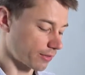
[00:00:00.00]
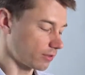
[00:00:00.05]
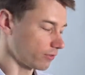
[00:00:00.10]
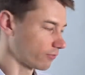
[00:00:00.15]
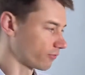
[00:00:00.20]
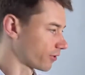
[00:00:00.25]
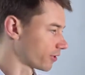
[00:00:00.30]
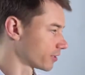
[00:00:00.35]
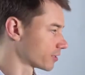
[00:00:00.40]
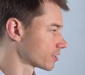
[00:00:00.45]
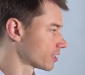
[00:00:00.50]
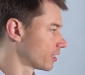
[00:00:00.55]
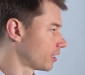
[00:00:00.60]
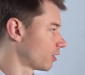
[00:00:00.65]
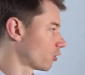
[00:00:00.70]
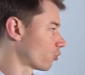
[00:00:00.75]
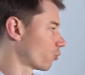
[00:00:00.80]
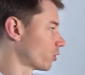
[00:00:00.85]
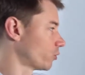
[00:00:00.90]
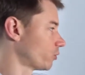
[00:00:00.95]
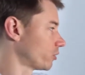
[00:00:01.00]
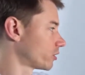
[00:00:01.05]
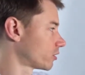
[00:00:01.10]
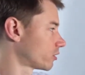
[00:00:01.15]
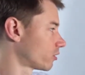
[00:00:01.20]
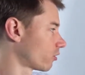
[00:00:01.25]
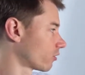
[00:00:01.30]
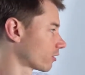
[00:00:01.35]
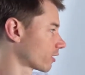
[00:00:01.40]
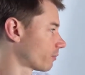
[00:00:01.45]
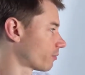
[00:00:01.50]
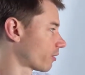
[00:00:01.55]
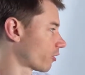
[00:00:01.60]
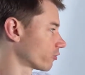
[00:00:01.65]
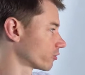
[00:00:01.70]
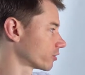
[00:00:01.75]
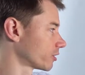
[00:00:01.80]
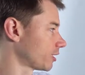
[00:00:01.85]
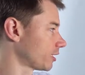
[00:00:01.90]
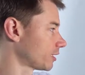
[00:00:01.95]
difference when we talk
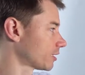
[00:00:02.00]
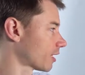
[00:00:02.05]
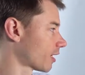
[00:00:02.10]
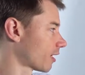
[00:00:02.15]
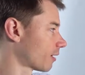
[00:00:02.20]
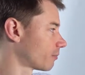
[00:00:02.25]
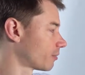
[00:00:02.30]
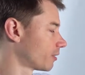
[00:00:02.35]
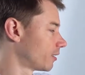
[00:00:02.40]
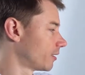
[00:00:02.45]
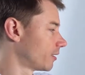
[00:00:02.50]
about GitHub